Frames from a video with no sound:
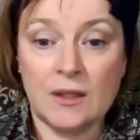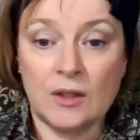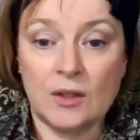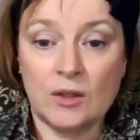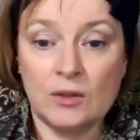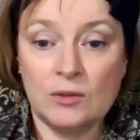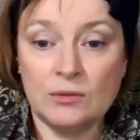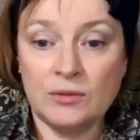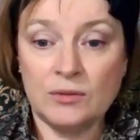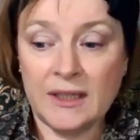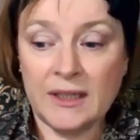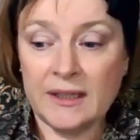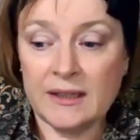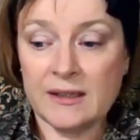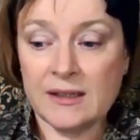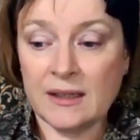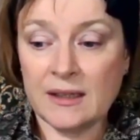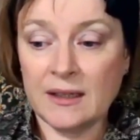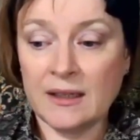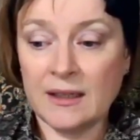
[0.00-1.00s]
All
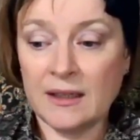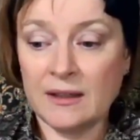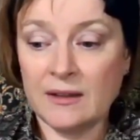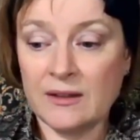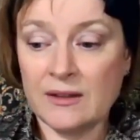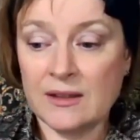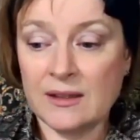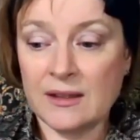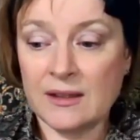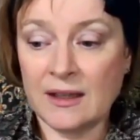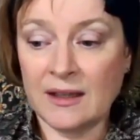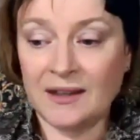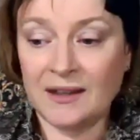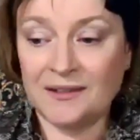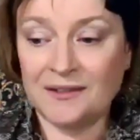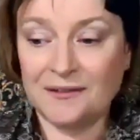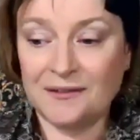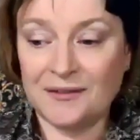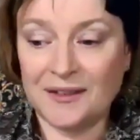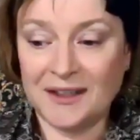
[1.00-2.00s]
right, and
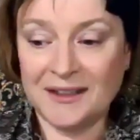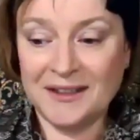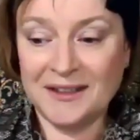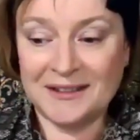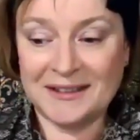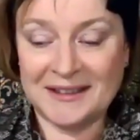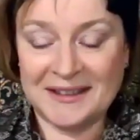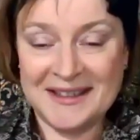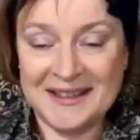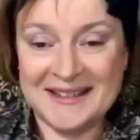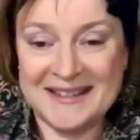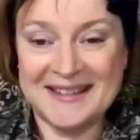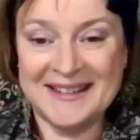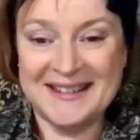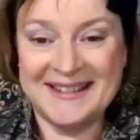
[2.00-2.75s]
then finally,